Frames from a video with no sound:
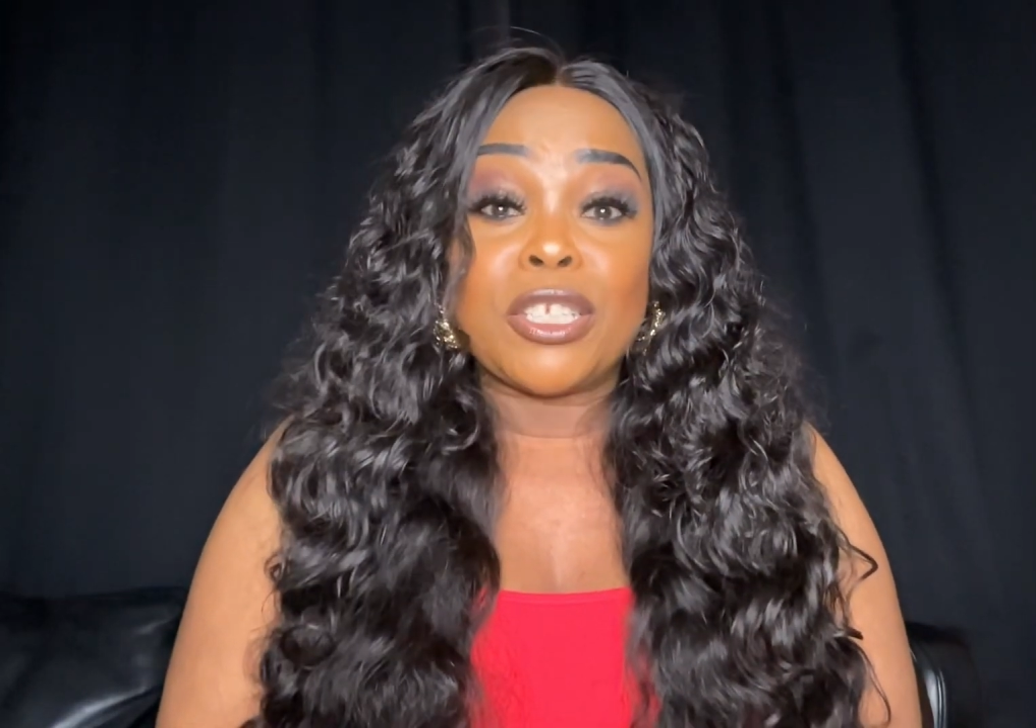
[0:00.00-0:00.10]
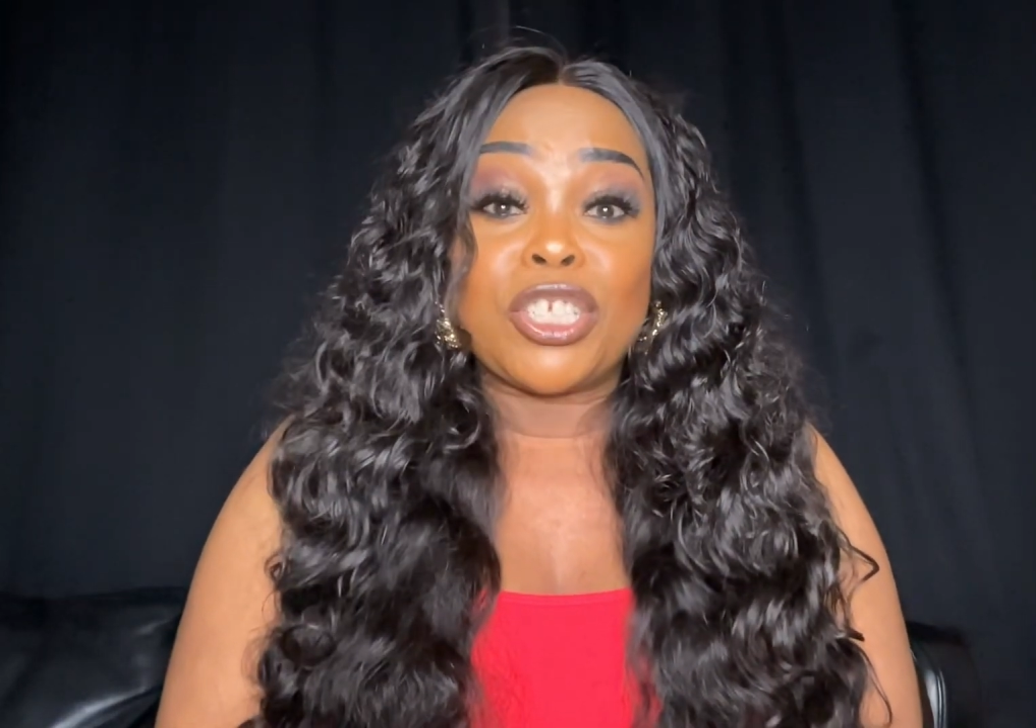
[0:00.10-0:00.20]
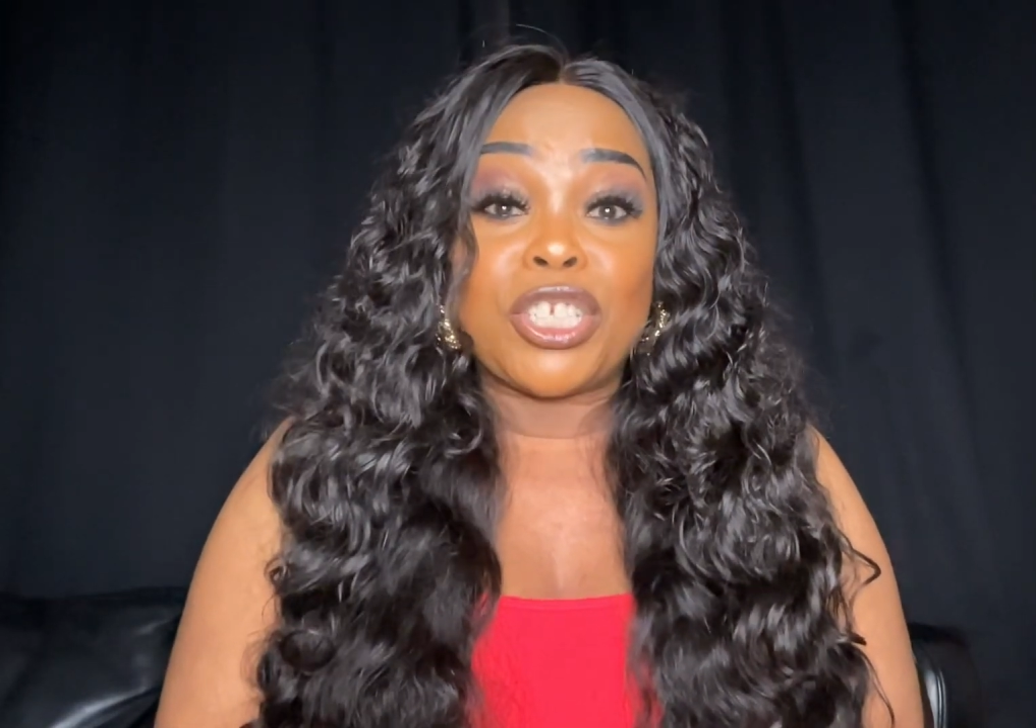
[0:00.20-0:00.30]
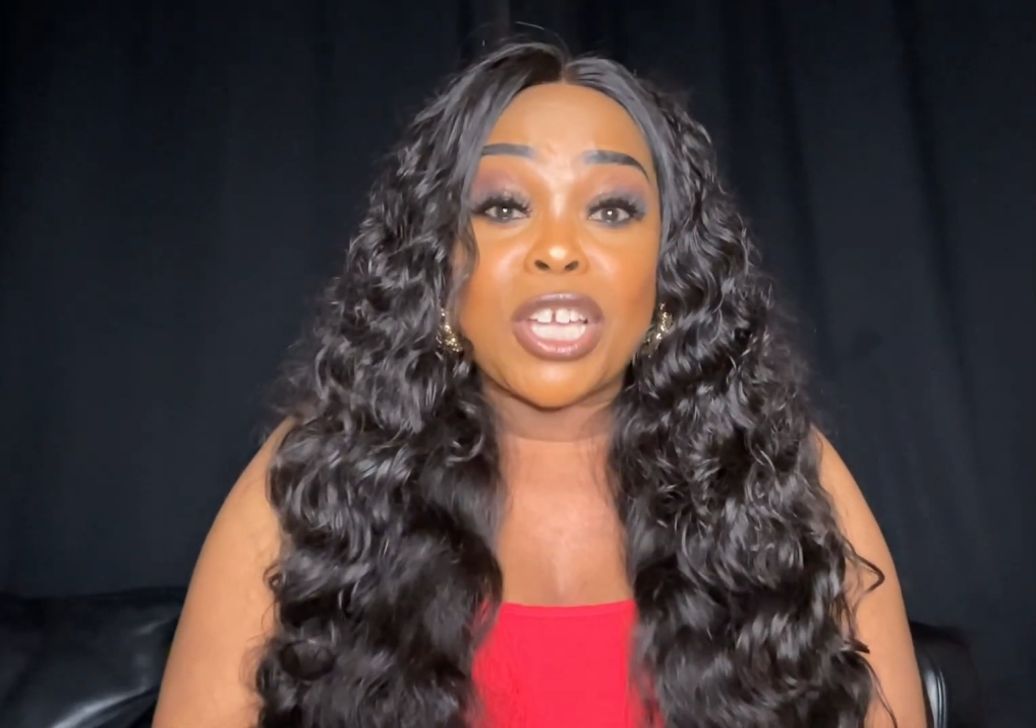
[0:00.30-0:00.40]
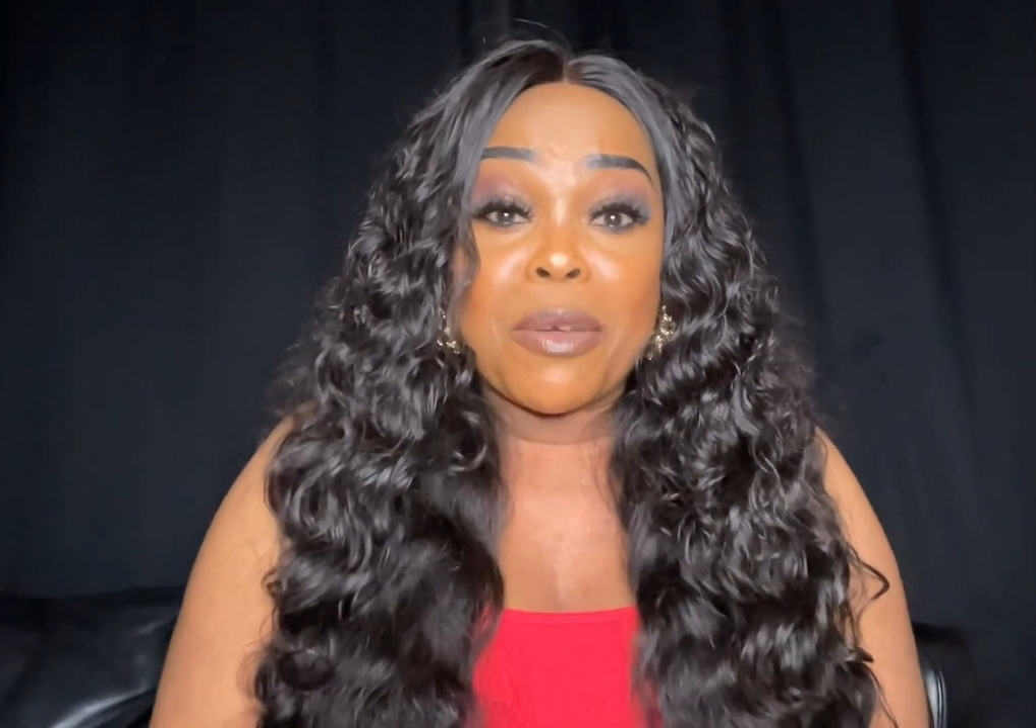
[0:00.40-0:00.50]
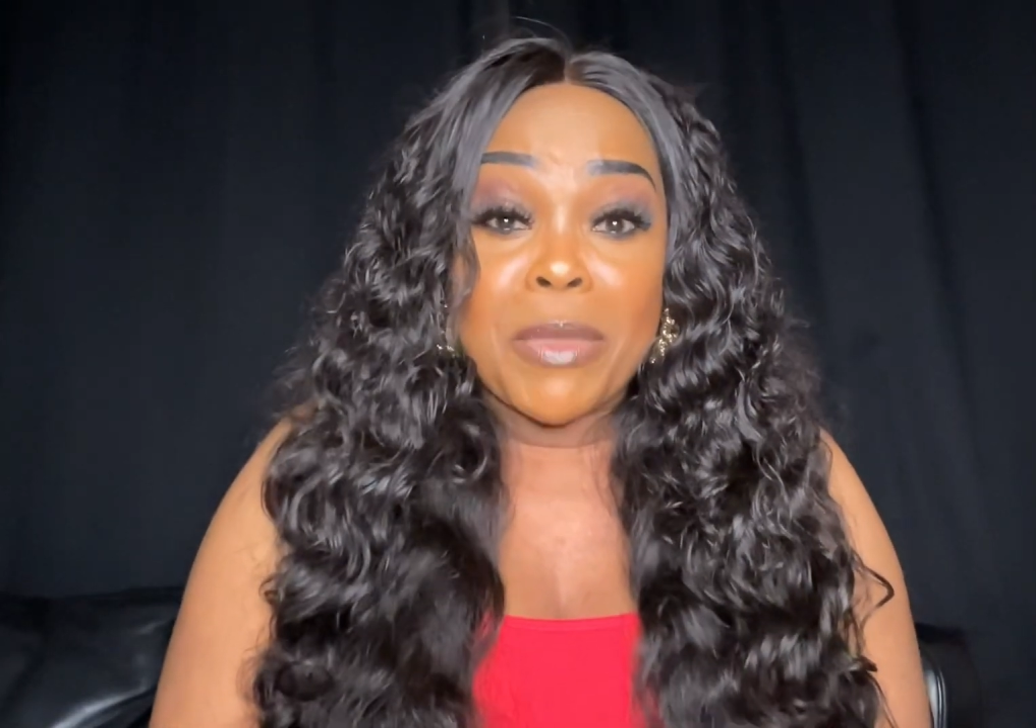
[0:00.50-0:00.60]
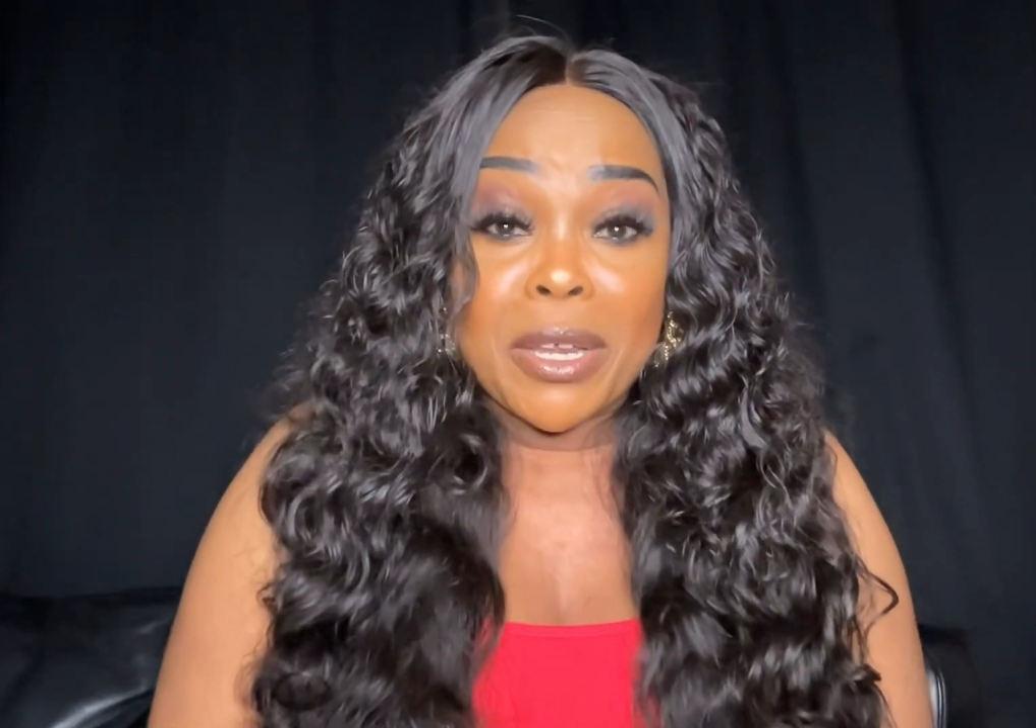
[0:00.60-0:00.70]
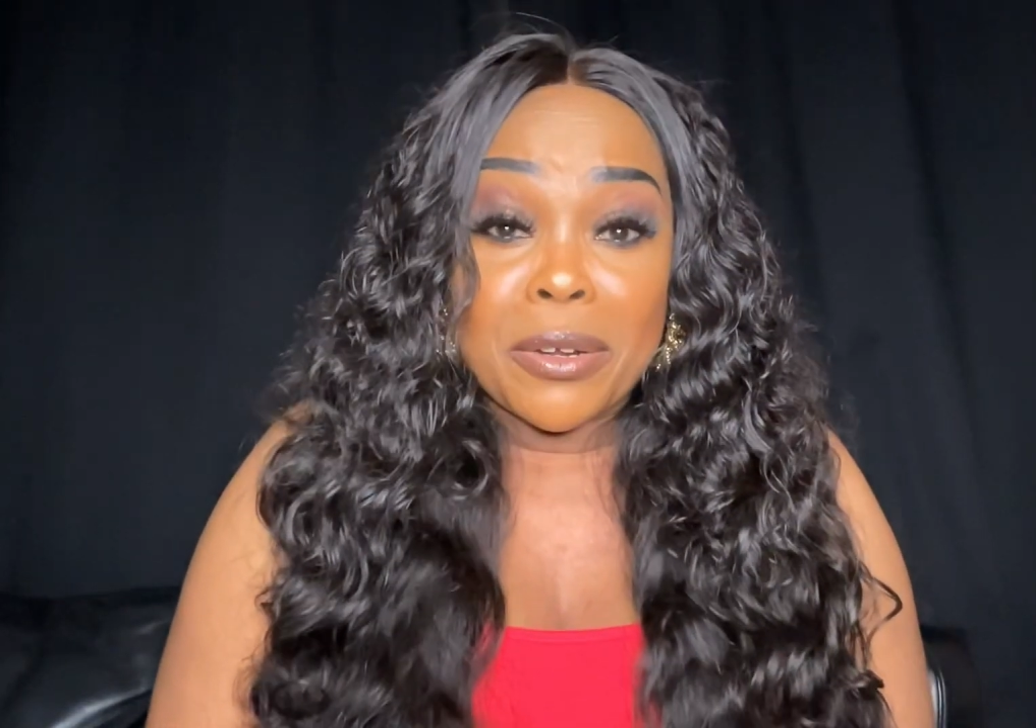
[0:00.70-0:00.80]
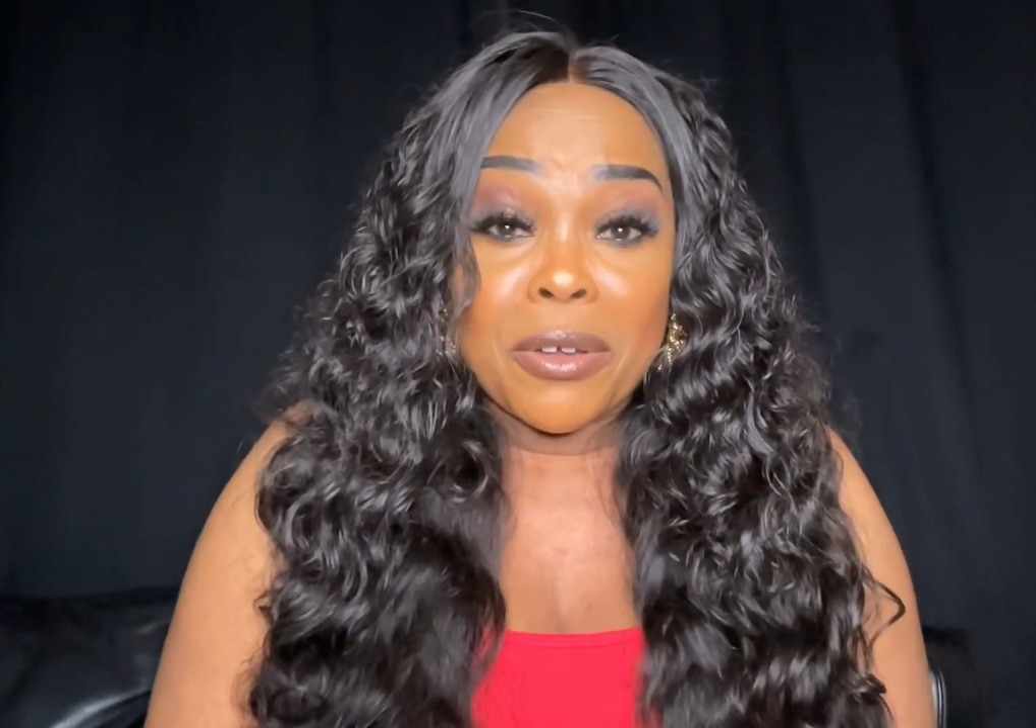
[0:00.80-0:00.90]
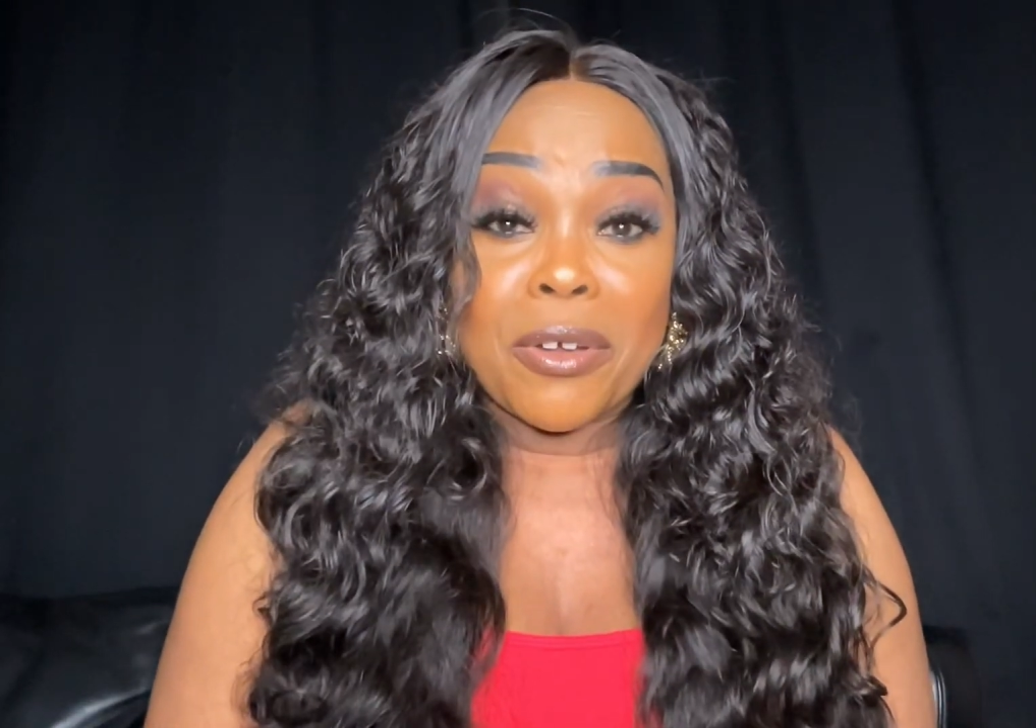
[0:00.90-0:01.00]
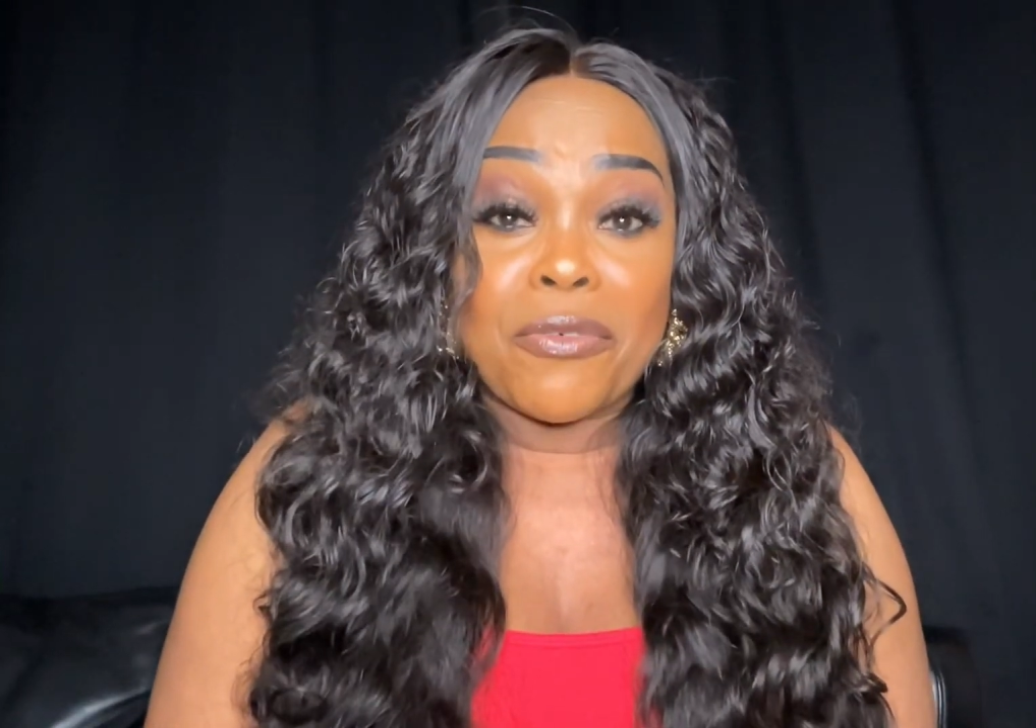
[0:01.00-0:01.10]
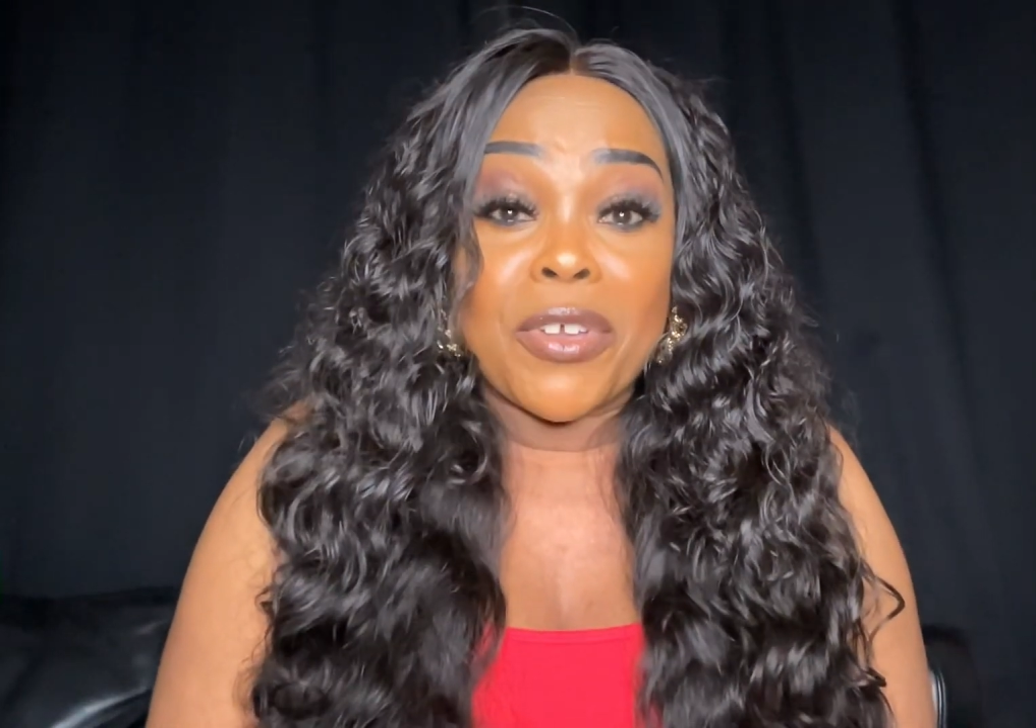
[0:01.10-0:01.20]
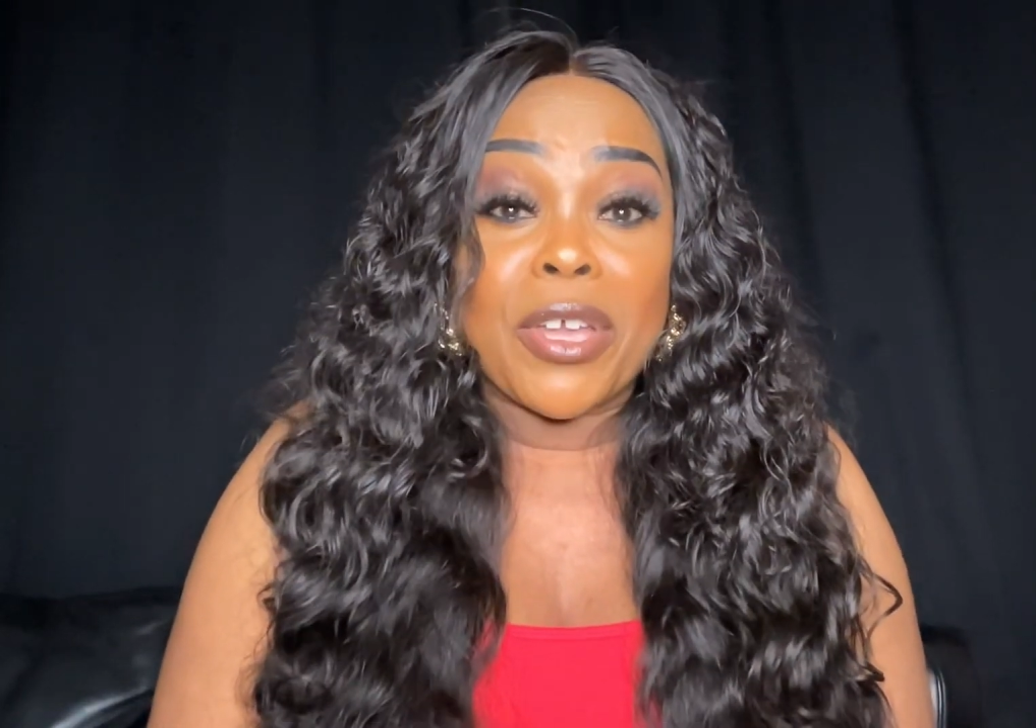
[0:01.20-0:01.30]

Chairman of,